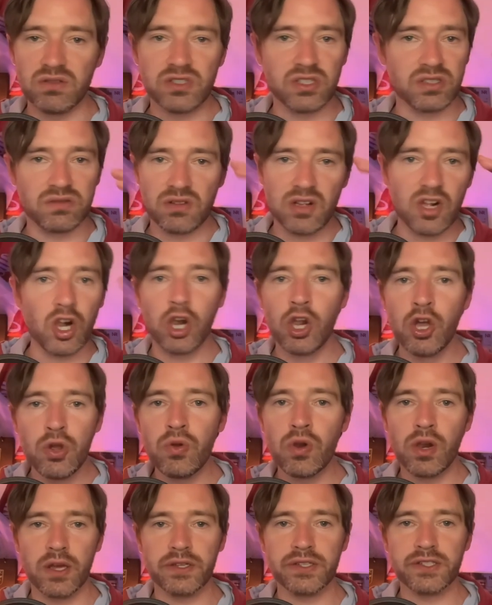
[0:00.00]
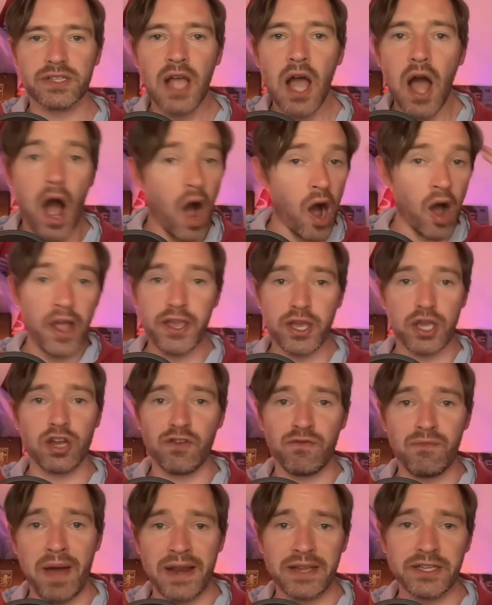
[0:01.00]
just clueless. I could
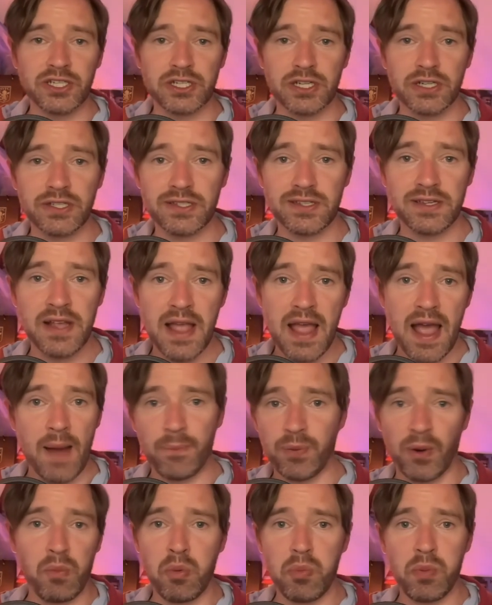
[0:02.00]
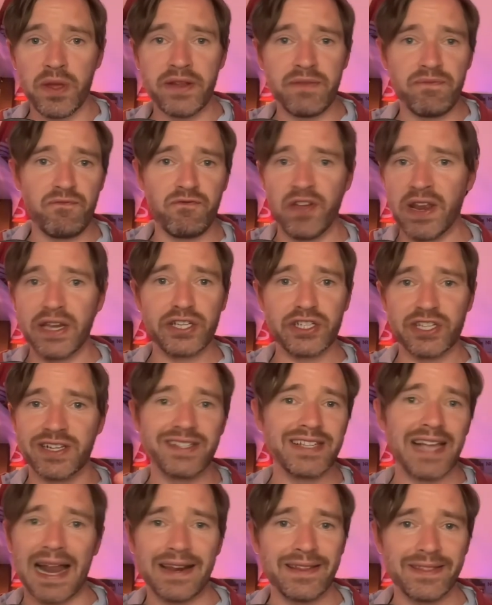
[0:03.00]
have managed us and probably finished
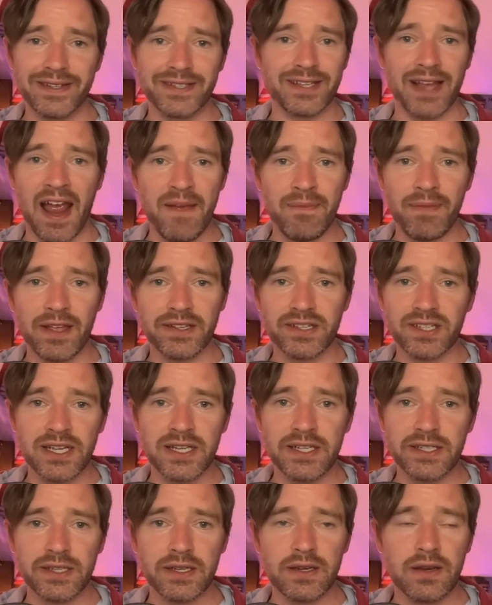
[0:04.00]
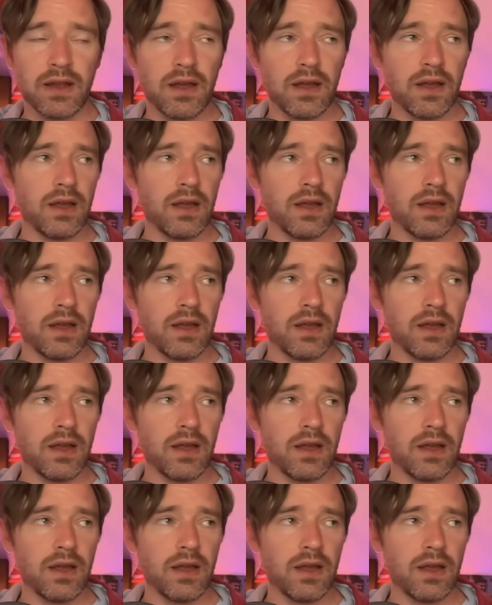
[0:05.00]
exactly the same that season.